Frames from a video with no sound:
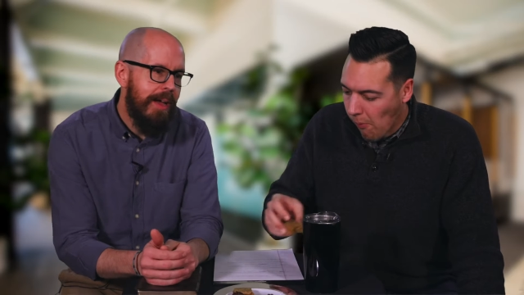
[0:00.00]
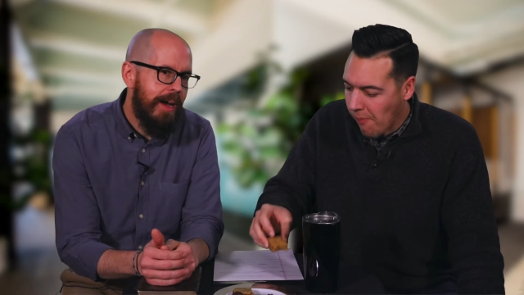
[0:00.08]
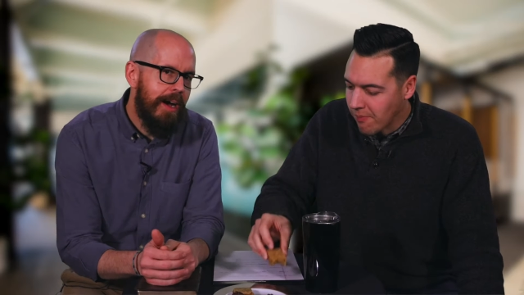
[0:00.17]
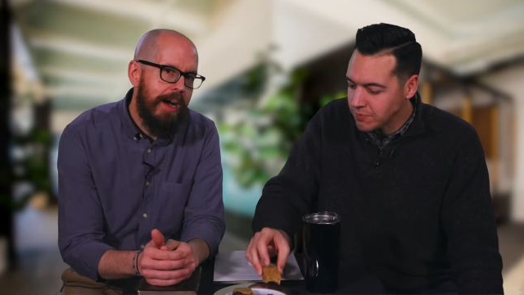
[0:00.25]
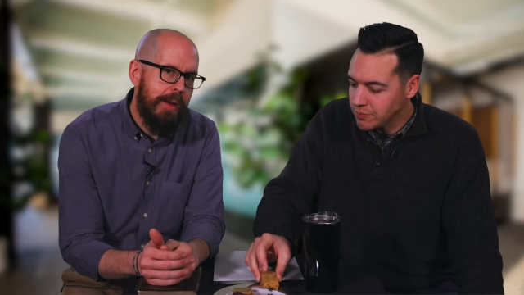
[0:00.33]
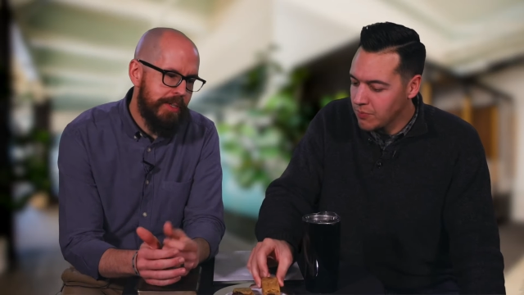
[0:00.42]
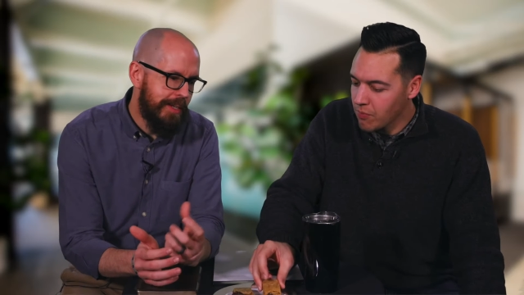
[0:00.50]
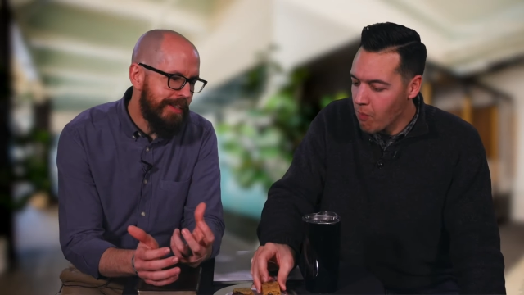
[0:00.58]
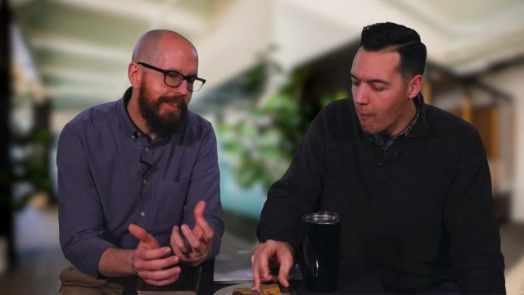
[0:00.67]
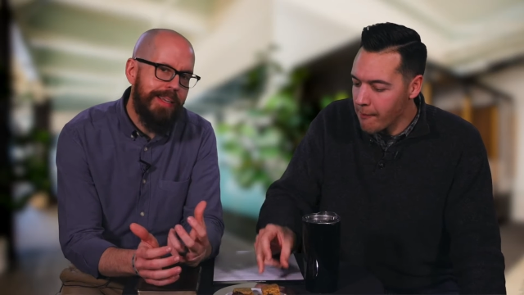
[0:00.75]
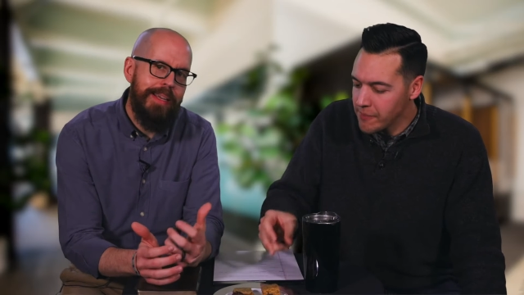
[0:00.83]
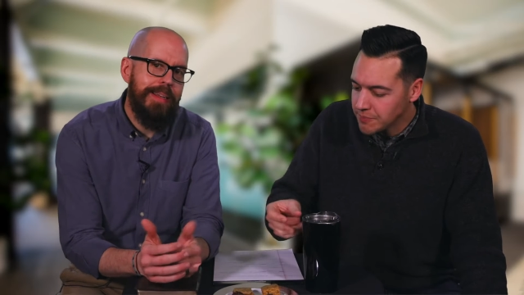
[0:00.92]
Speaker 1: Uh, I was a
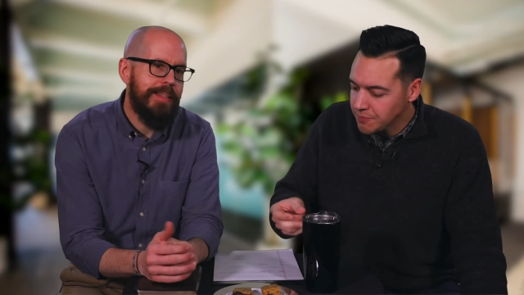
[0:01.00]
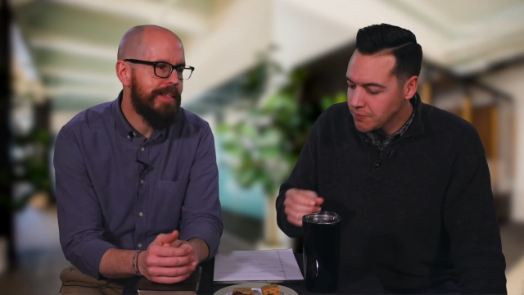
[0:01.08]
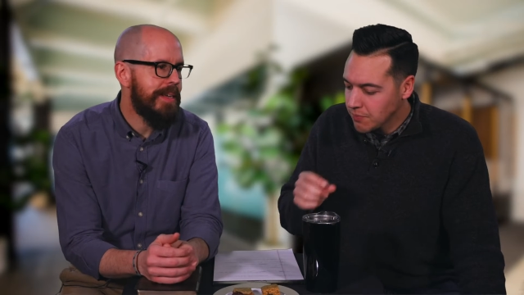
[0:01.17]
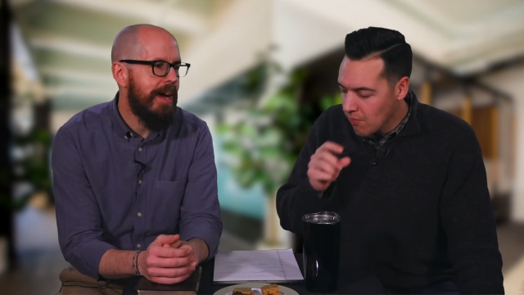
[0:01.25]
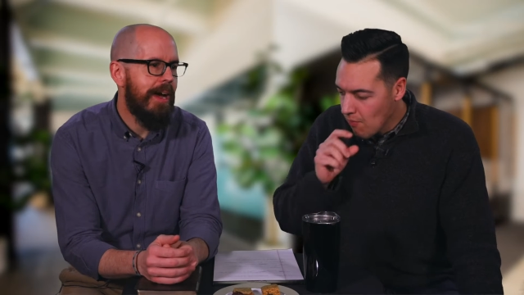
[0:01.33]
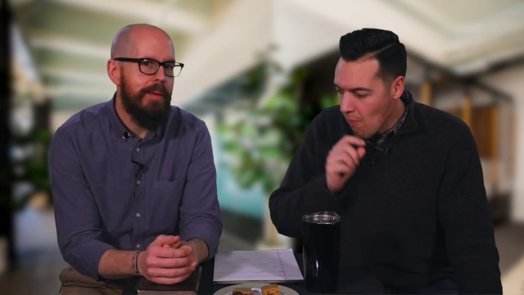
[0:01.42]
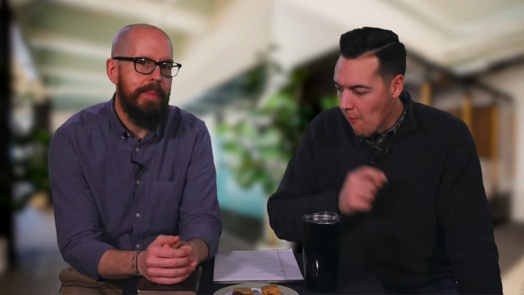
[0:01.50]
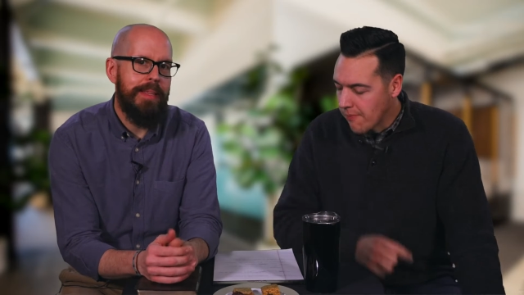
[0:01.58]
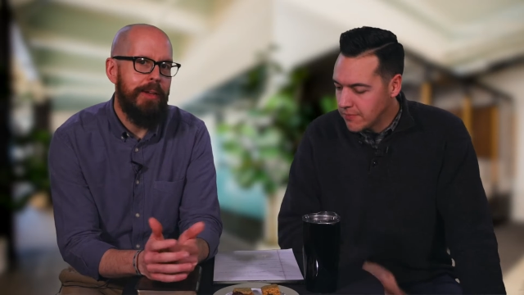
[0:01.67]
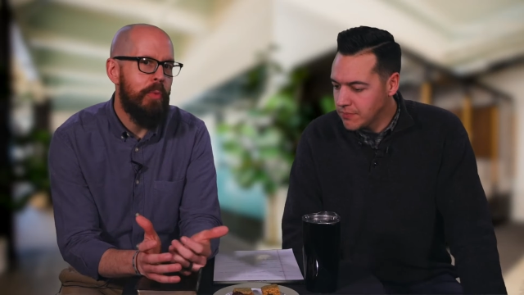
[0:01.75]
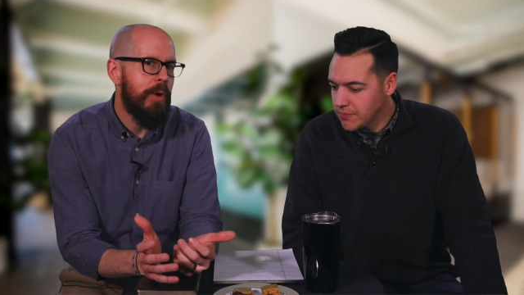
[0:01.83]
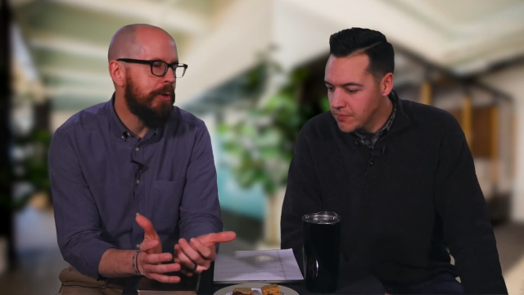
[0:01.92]
little kid at the time. I
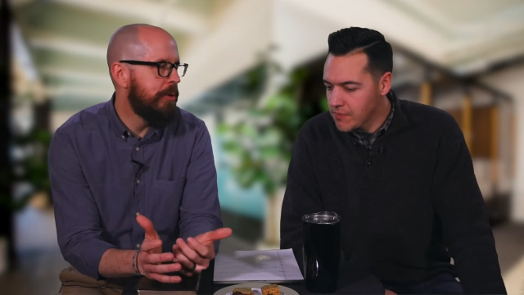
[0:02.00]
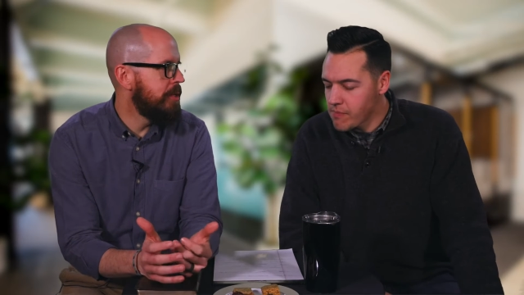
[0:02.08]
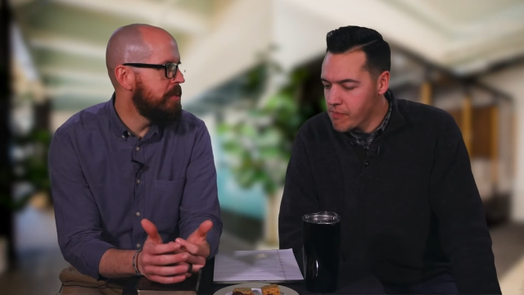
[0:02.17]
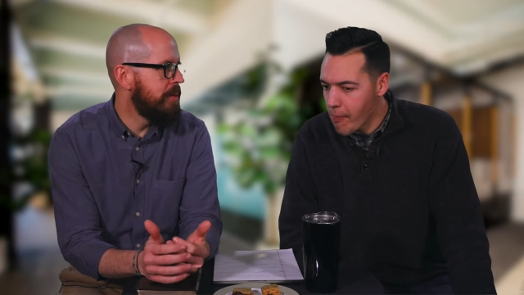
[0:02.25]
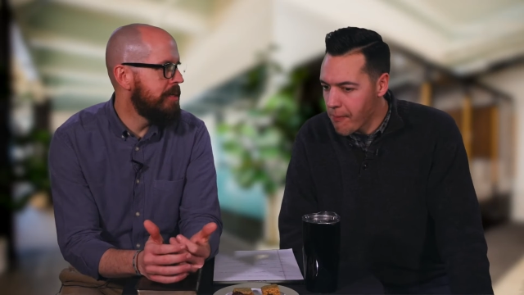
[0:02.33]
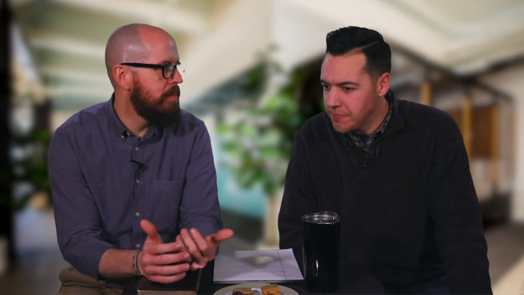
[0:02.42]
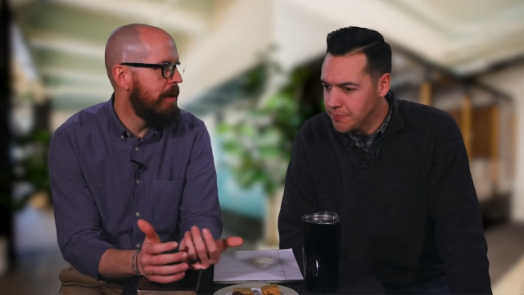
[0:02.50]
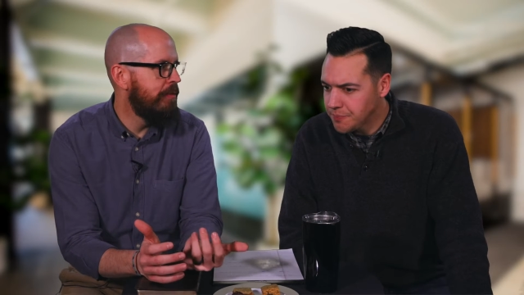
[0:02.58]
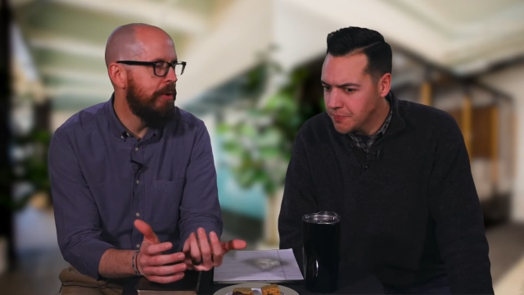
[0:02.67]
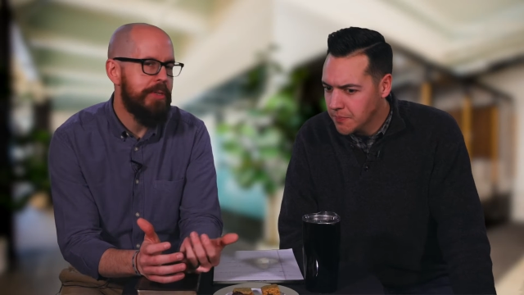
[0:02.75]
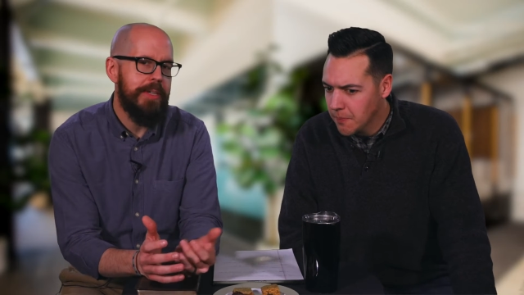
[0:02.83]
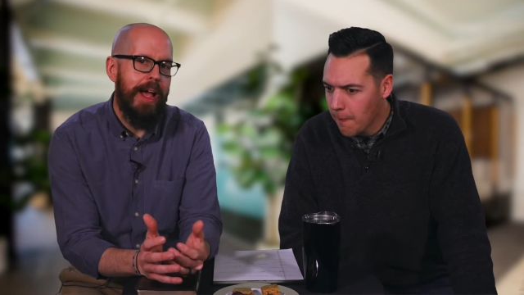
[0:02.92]
think one Christmas, my
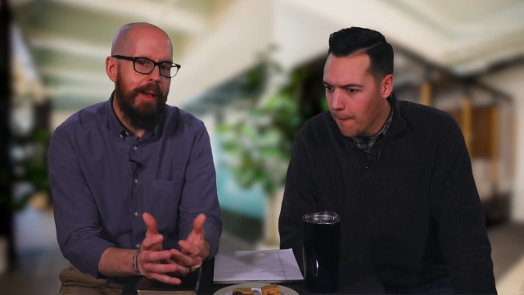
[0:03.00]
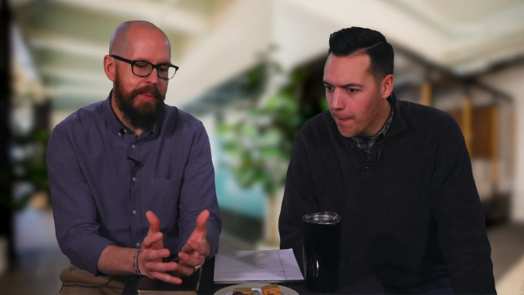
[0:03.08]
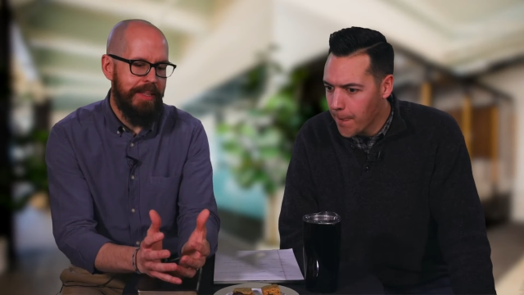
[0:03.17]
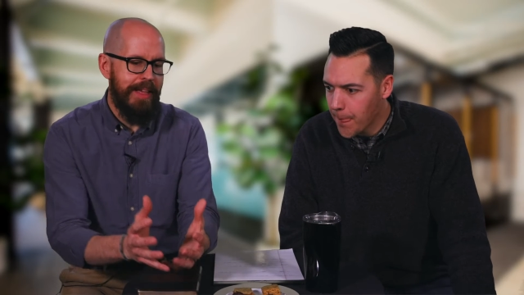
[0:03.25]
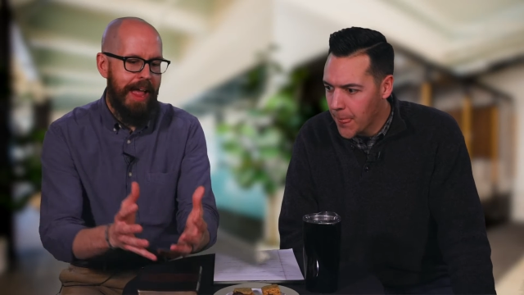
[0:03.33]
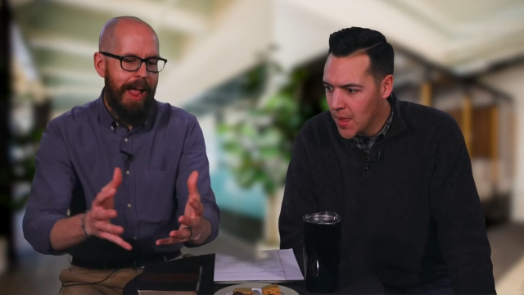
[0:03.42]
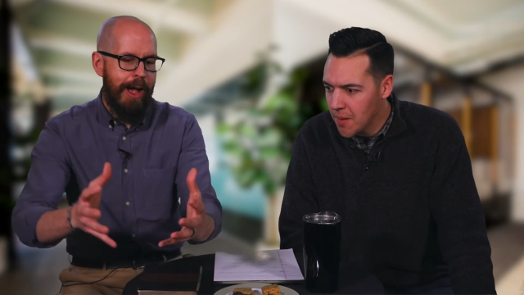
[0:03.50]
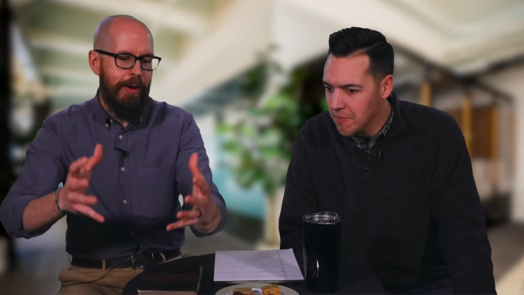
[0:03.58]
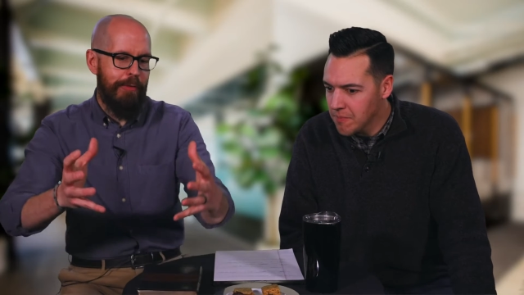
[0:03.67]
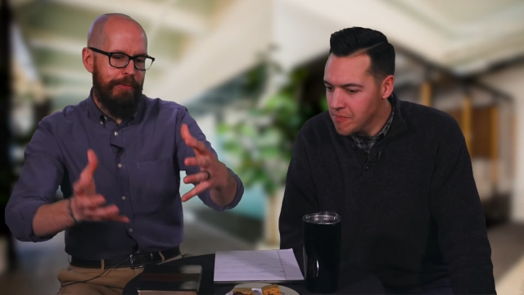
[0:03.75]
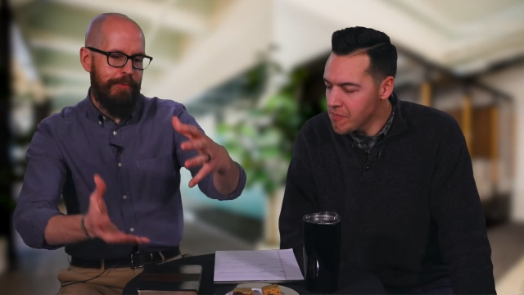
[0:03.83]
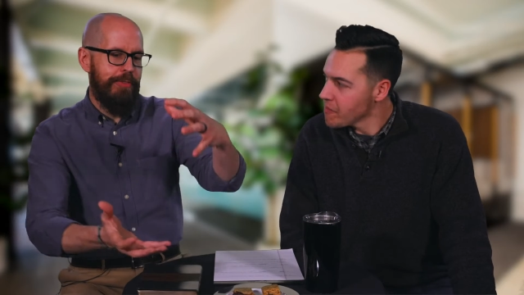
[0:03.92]
folks got me the
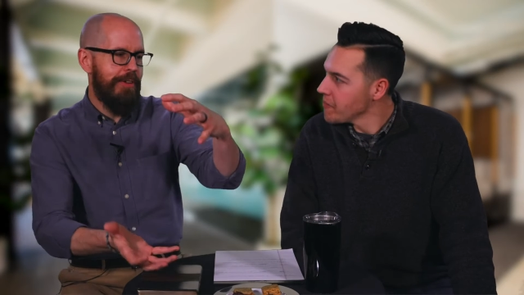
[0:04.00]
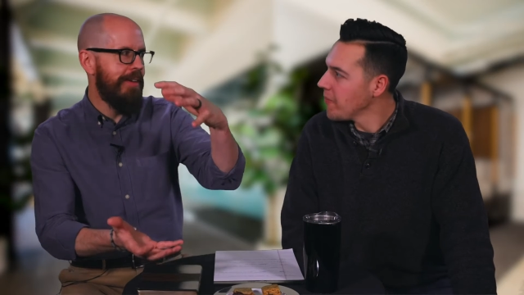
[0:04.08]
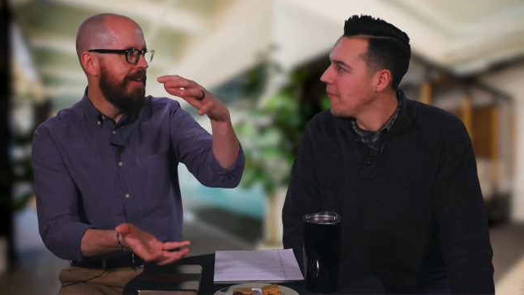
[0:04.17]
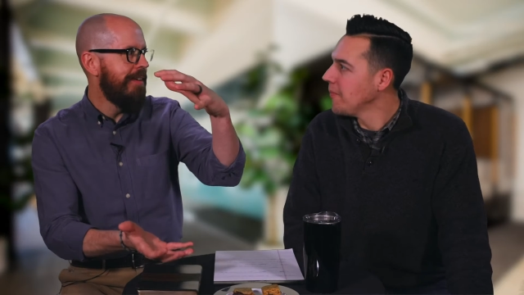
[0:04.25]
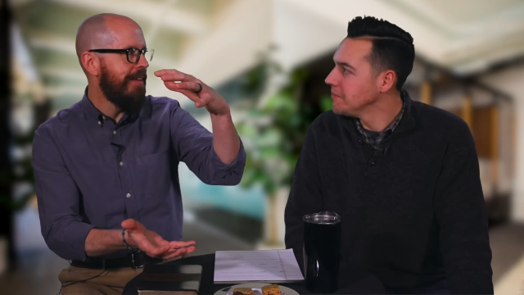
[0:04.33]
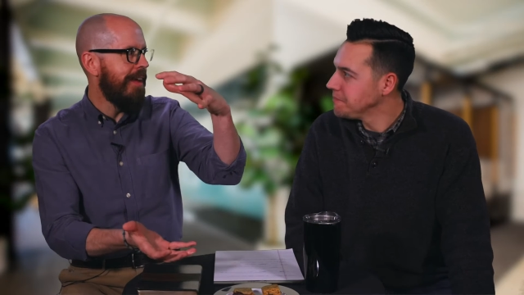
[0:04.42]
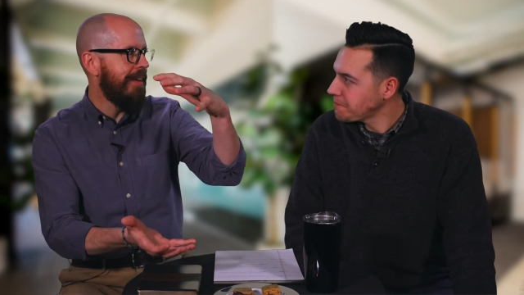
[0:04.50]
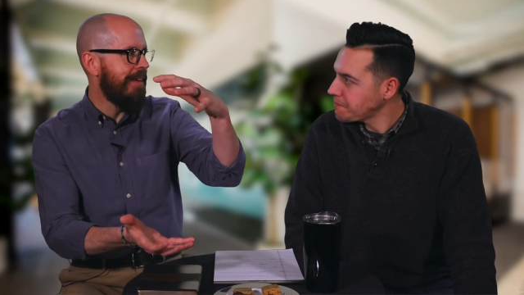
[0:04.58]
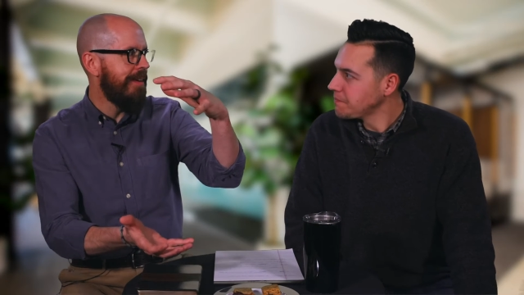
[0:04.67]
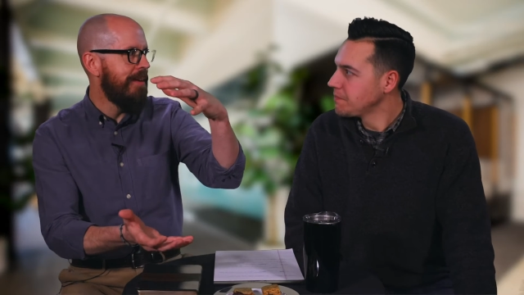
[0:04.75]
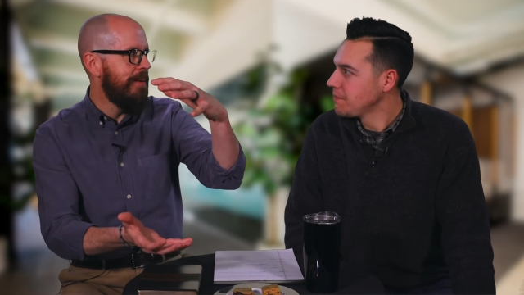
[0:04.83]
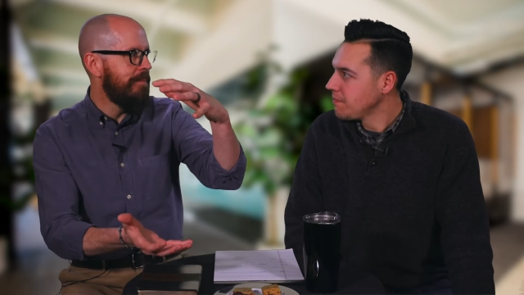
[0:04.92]
Alf like